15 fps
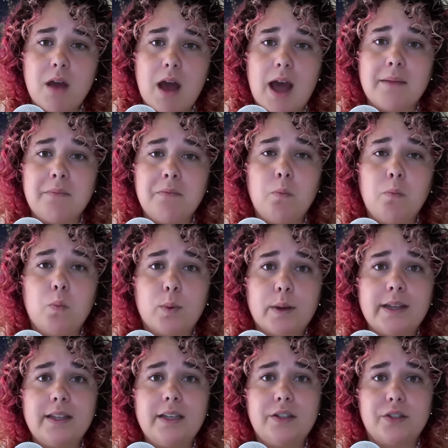I'm
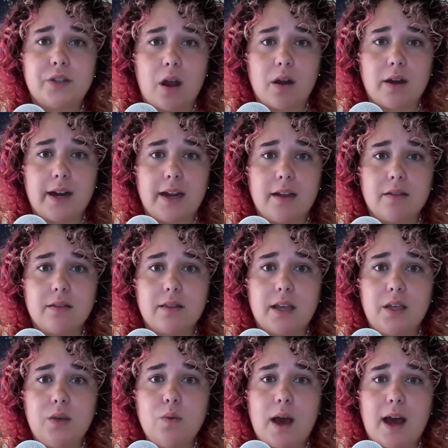really sorry that
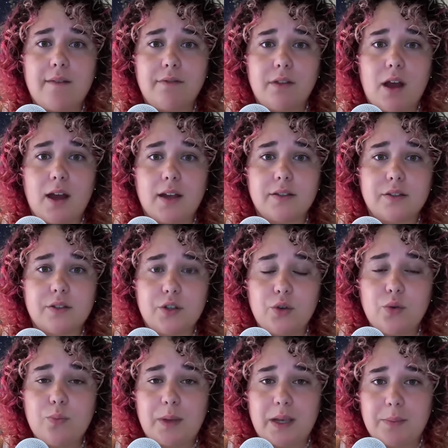you have lost
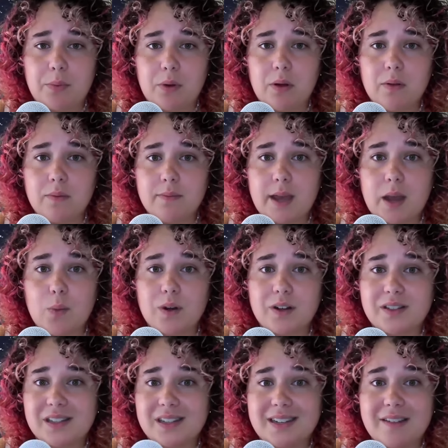two people that were
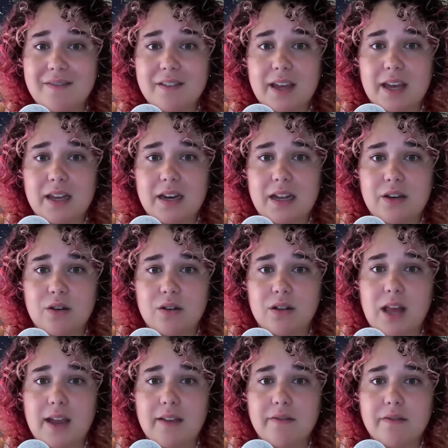significant in your
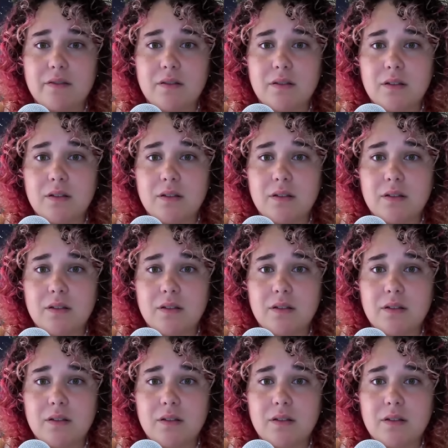life.